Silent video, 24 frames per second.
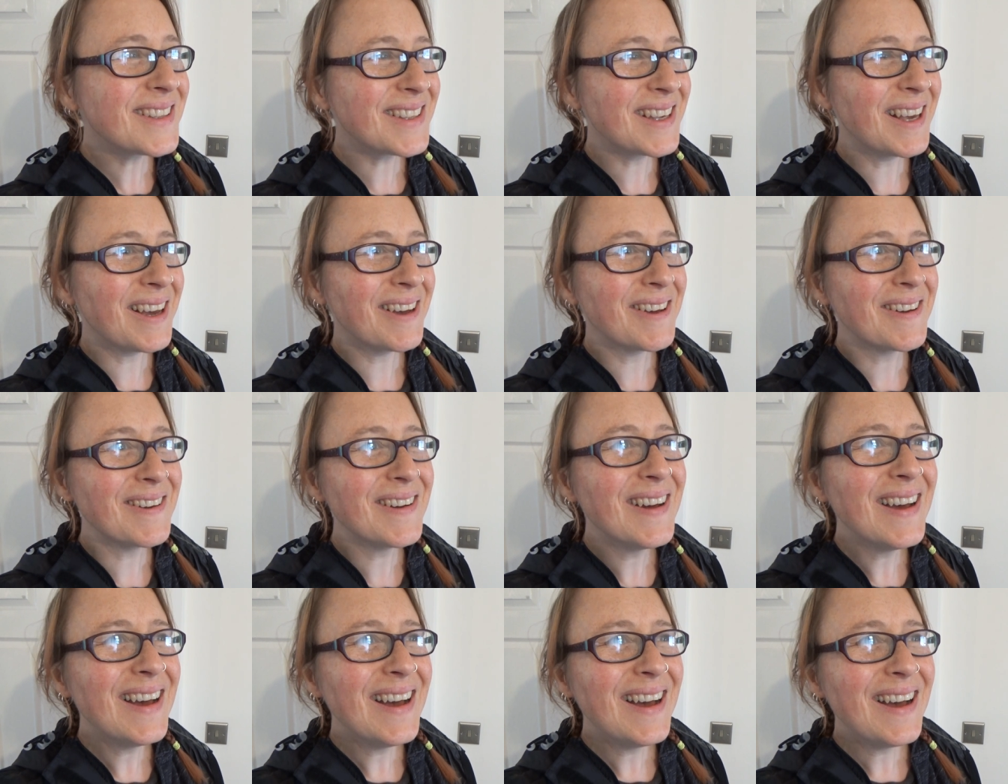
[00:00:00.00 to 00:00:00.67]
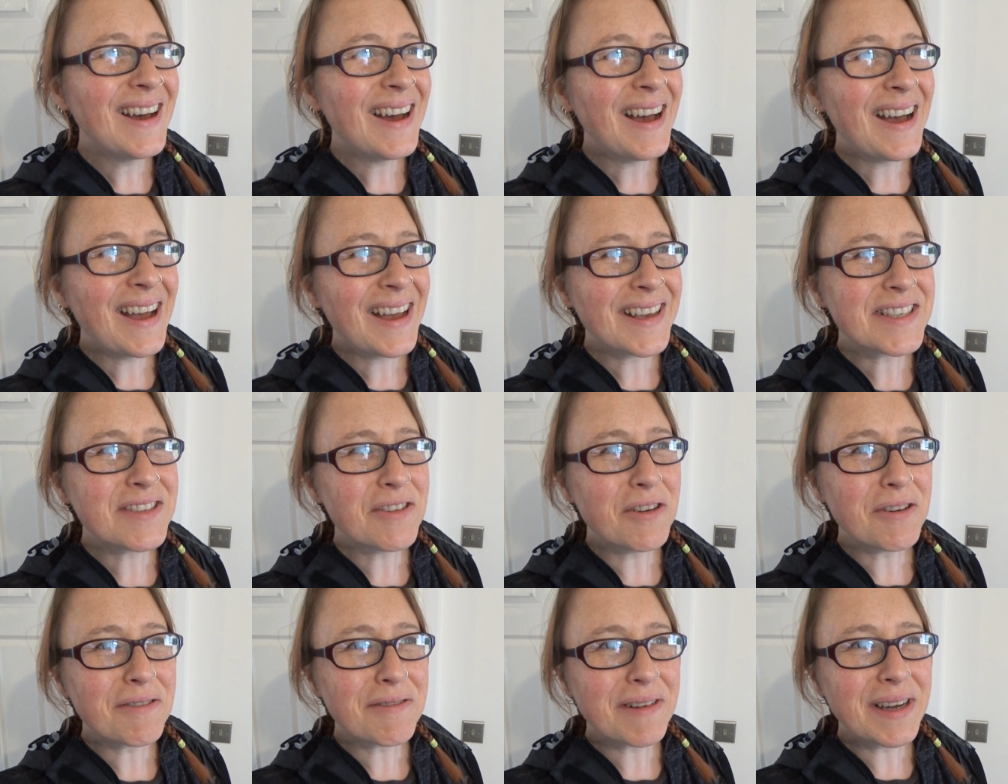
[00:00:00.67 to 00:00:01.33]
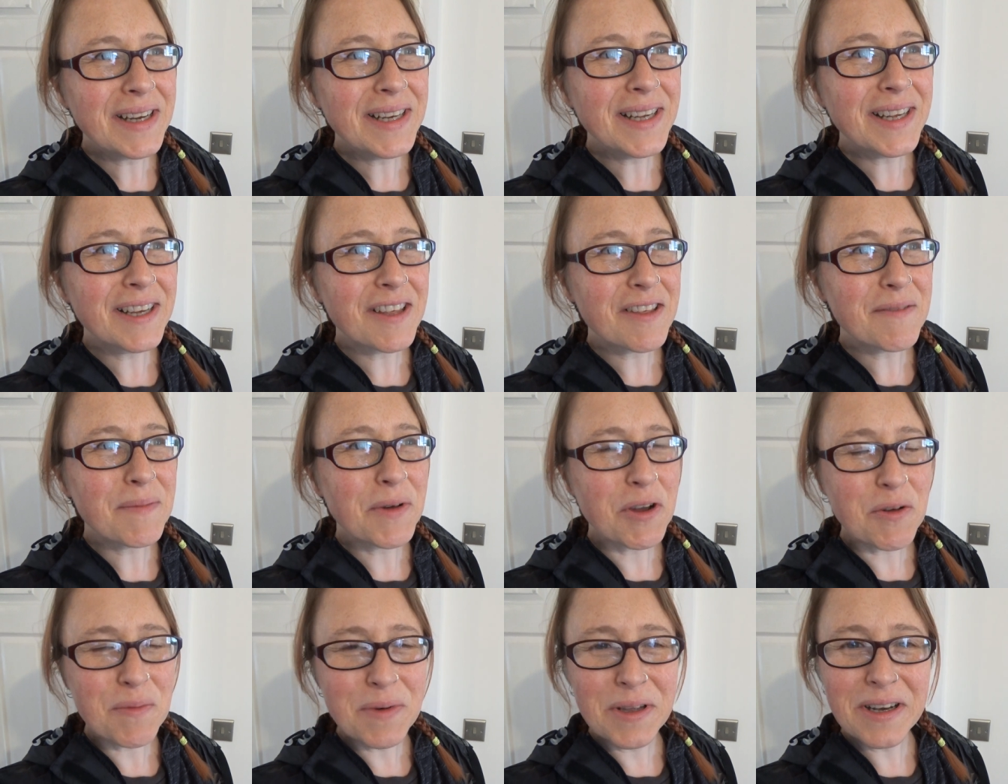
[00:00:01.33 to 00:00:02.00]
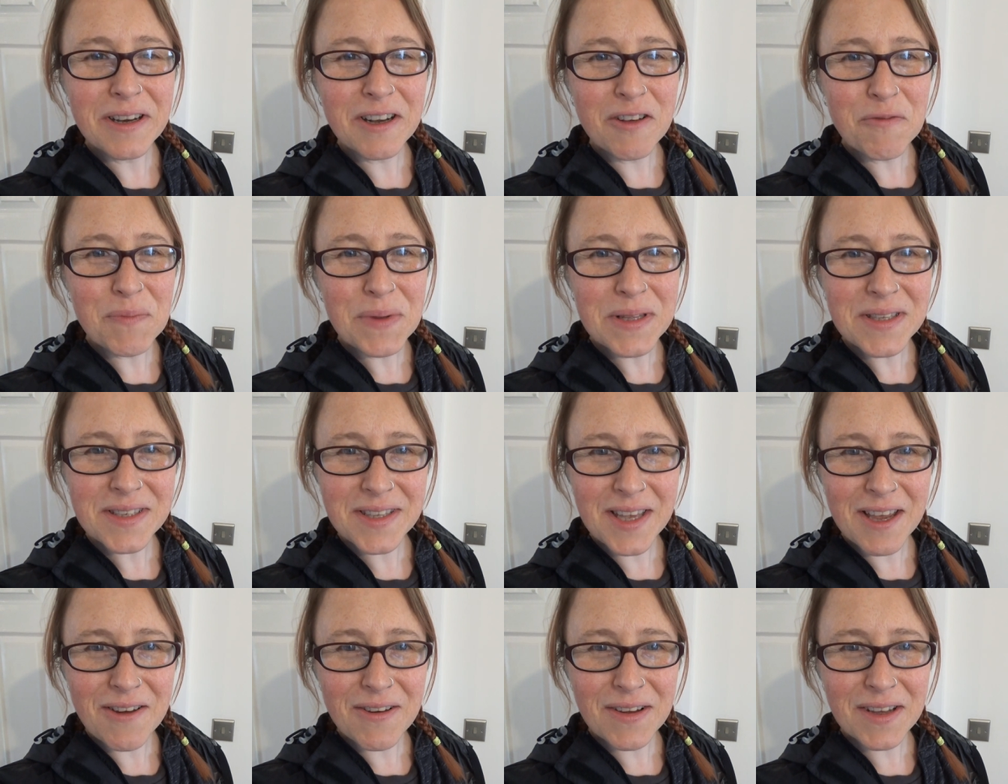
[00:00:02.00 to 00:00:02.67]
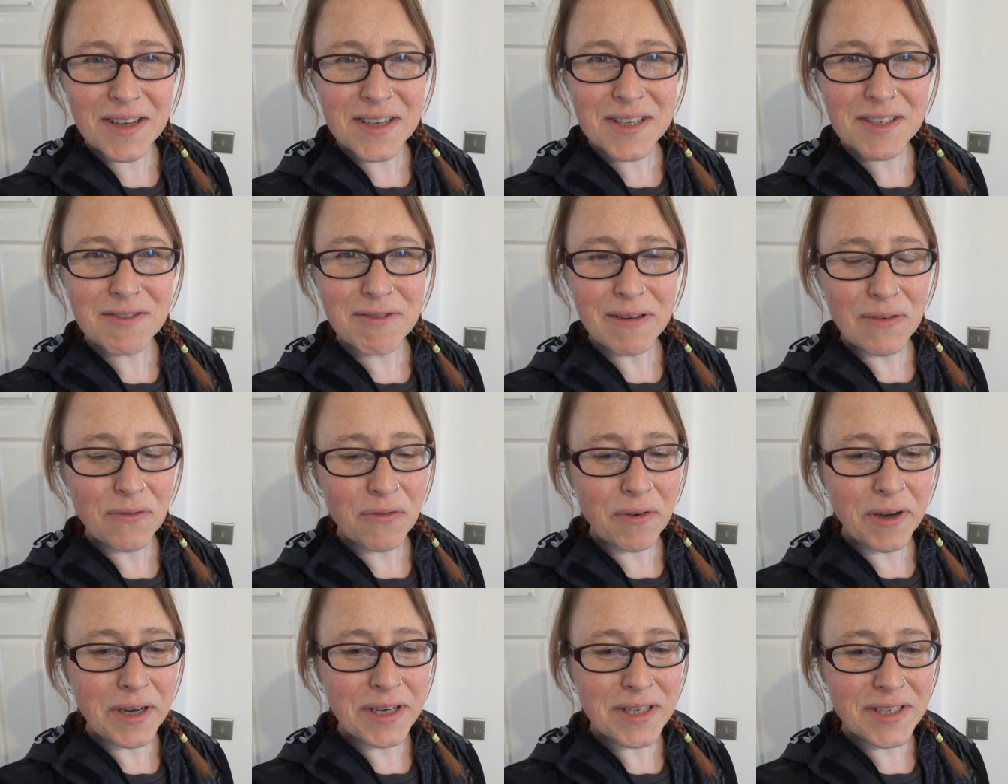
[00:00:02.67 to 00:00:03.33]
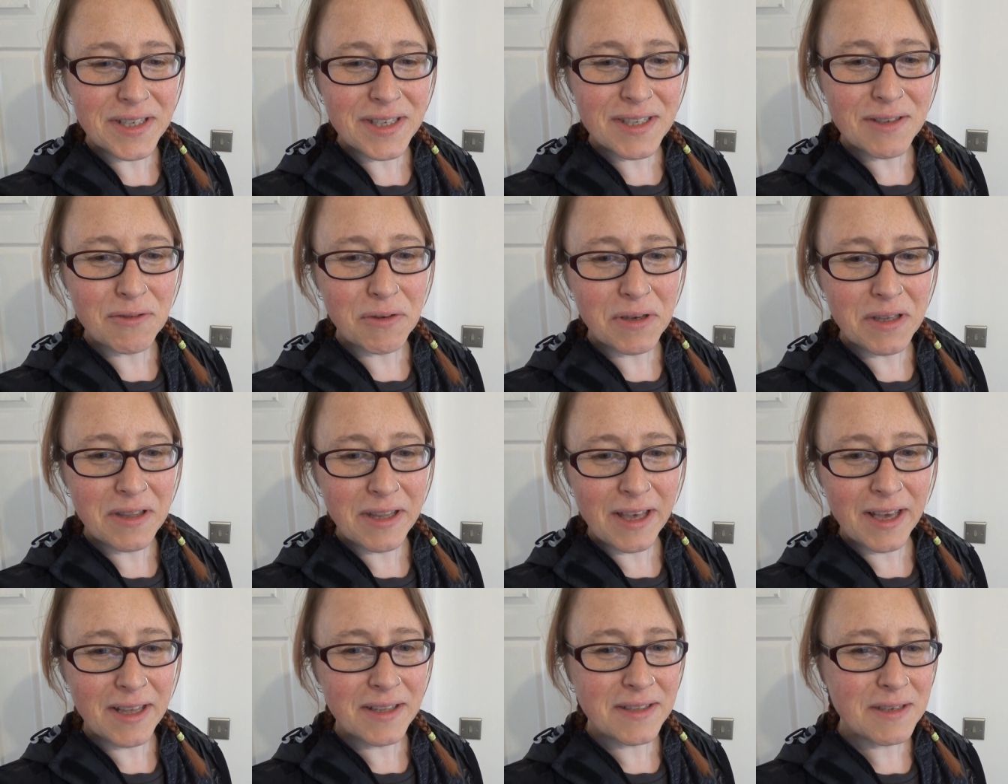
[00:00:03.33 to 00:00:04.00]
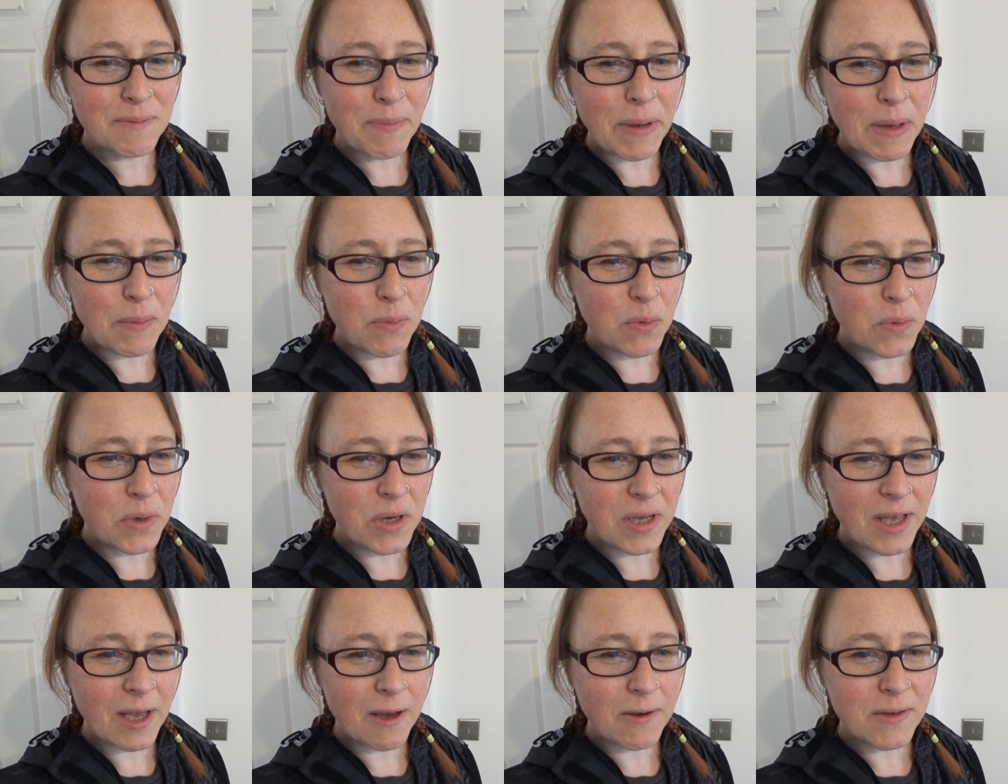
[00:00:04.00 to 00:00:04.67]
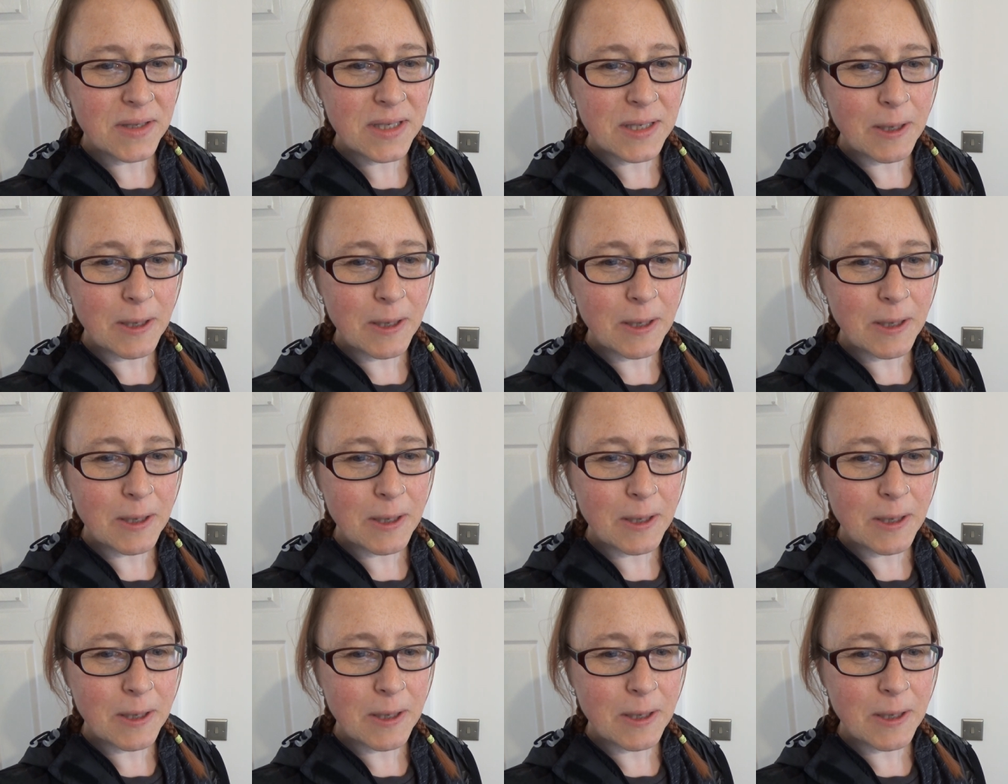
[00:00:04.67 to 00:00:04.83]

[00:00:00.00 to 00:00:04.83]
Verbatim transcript: so it's not raining at the moment and I've been staring at a screen for ages sorting that paperwork out.